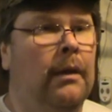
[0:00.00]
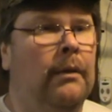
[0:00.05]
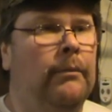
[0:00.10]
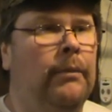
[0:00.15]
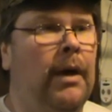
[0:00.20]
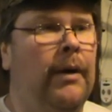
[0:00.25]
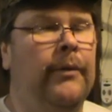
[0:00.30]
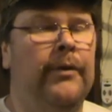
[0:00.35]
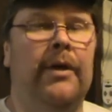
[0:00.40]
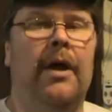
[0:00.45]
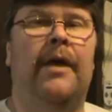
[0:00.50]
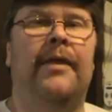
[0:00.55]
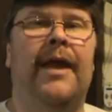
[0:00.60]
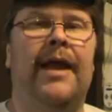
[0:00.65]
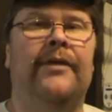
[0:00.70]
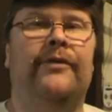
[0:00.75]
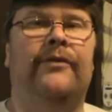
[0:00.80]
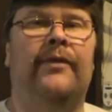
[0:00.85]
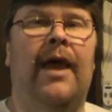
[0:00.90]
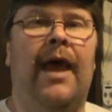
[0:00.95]
But with all
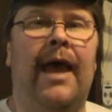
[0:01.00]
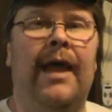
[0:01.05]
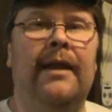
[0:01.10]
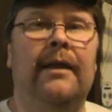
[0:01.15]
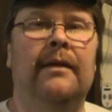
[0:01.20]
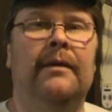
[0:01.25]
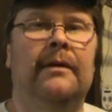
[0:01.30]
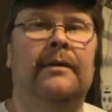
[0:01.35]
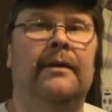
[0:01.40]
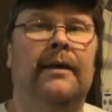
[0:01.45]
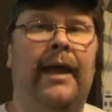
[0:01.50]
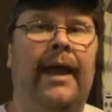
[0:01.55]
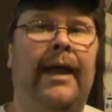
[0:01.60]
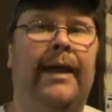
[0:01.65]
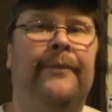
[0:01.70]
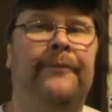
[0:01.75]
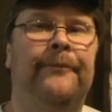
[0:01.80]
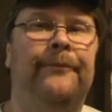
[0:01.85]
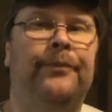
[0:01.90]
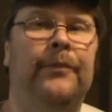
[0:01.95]
that said,
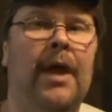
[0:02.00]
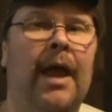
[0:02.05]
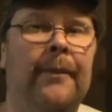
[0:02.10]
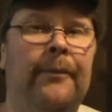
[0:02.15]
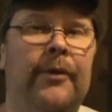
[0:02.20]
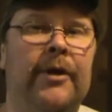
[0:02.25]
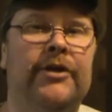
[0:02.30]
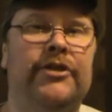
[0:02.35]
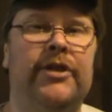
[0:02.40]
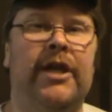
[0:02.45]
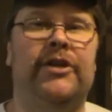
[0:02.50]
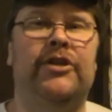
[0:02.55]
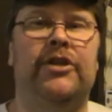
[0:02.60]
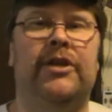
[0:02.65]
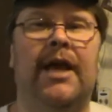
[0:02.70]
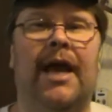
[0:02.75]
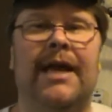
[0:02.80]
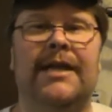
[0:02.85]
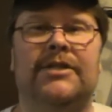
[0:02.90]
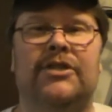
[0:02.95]
hey, I appreciate you
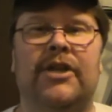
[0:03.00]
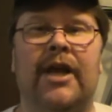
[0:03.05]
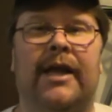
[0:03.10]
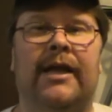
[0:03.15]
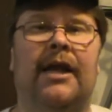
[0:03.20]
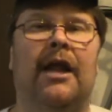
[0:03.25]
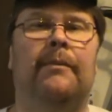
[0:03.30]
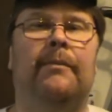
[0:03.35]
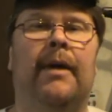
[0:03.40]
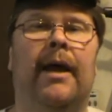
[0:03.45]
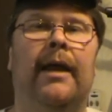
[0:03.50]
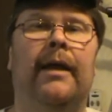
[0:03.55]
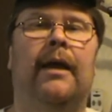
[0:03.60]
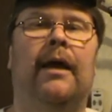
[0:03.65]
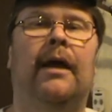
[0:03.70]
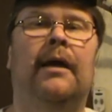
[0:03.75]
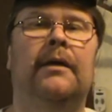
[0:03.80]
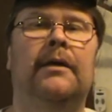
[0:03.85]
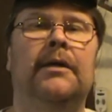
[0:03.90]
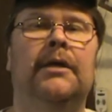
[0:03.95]
guys checking out my
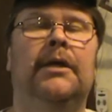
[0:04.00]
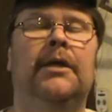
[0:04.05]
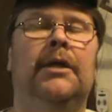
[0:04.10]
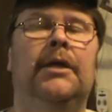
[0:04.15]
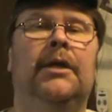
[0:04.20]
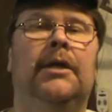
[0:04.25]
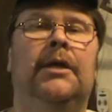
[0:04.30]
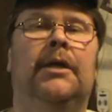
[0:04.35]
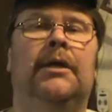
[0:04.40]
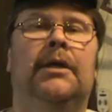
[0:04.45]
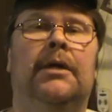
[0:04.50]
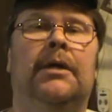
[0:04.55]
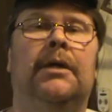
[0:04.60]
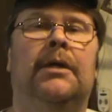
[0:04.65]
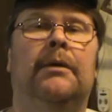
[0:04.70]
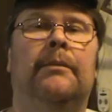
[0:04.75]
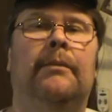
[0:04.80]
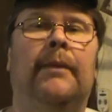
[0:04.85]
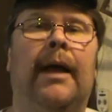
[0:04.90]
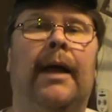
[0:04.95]

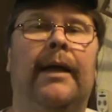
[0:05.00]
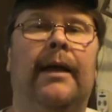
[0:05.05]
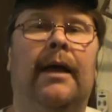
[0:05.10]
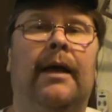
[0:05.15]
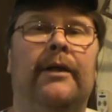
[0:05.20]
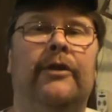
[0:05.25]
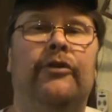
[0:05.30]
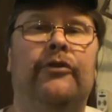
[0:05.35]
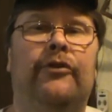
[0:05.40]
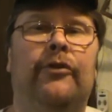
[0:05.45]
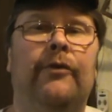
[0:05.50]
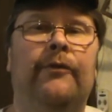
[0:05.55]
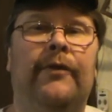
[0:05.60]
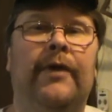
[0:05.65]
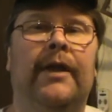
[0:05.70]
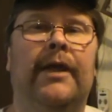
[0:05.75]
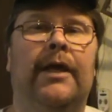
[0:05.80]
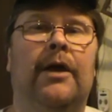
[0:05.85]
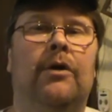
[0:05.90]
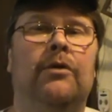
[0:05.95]
YouTube
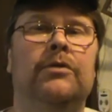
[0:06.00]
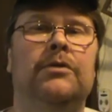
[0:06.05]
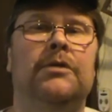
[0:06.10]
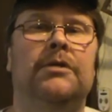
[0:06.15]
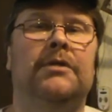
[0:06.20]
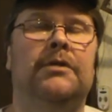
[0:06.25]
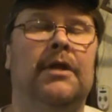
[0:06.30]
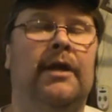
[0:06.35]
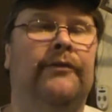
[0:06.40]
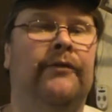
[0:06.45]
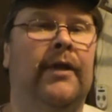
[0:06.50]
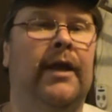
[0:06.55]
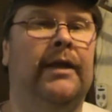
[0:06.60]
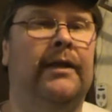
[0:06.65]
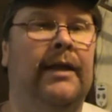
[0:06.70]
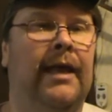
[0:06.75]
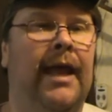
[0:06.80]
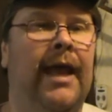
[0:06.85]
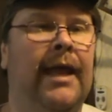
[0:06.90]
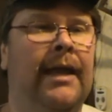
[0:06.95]
videos and stuff
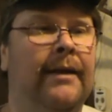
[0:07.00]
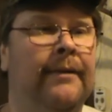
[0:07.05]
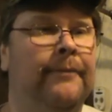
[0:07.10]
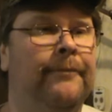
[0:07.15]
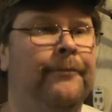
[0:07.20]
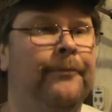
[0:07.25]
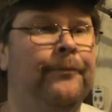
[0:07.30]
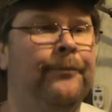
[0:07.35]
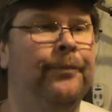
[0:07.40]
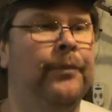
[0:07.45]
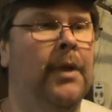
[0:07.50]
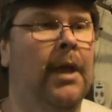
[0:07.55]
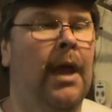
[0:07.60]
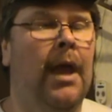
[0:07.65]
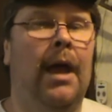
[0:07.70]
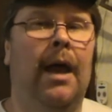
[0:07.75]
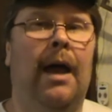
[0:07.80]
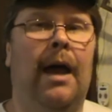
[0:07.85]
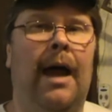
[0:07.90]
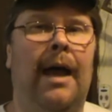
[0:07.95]
like that. And
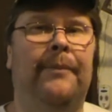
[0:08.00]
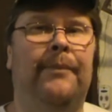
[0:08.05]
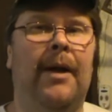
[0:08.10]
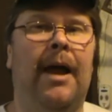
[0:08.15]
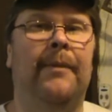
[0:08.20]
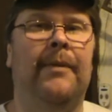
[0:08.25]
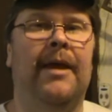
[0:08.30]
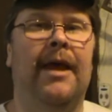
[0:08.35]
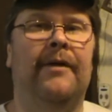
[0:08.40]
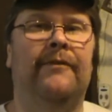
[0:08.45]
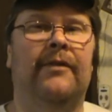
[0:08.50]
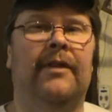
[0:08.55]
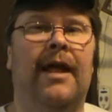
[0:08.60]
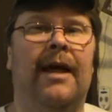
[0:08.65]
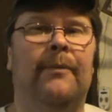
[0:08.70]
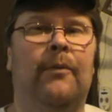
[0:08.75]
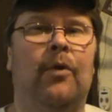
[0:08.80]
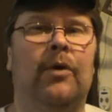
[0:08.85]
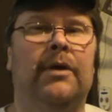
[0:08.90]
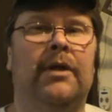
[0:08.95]
I'd probably have a
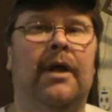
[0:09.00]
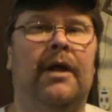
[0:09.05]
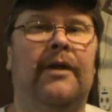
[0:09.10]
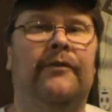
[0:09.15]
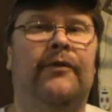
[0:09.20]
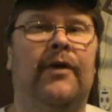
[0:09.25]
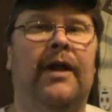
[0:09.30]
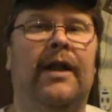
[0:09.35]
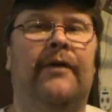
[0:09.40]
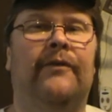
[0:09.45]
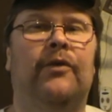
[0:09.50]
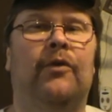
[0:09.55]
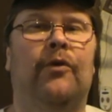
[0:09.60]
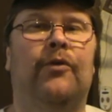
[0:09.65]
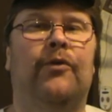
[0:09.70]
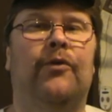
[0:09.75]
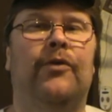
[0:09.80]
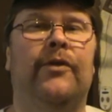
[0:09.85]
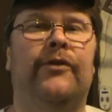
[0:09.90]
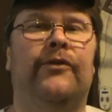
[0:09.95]
lot more done if I didn't have to
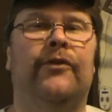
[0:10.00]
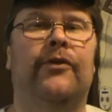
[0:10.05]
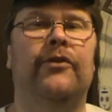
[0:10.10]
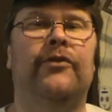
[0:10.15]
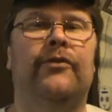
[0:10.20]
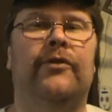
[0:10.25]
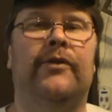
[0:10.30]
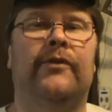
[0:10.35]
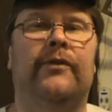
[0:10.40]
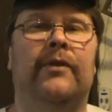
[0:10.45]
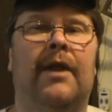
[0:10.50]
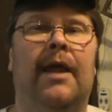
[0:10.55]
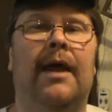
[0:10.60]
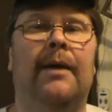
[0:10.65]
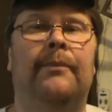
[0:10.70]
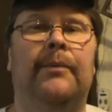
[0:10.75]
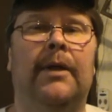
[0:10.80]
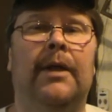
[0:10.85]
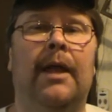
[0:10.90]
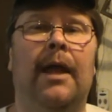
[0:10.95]
go through these surgeries and
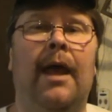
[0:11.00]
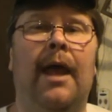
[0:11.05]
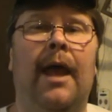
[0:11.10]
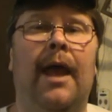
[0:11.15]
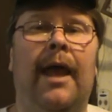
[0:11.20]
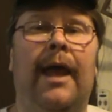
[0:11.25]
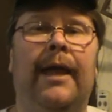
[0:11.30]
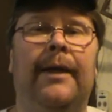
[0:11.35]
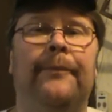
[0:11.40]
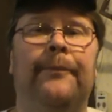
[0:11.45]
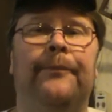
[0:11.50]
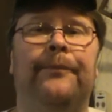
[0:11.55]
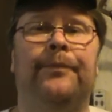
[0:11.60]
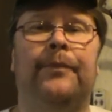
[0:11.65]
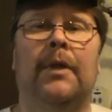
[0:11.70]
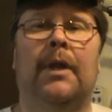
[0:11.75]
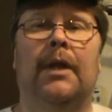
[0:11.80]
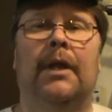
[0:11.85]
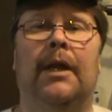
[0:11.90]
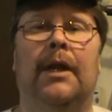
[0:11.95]
that. But hey,
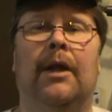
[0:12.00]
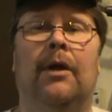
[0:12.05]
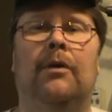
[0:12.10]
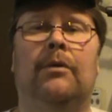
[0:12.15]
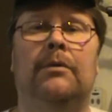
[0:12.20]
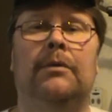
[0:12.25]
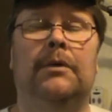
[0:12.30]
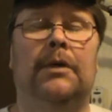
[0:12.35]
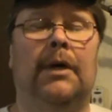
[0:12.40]
you know,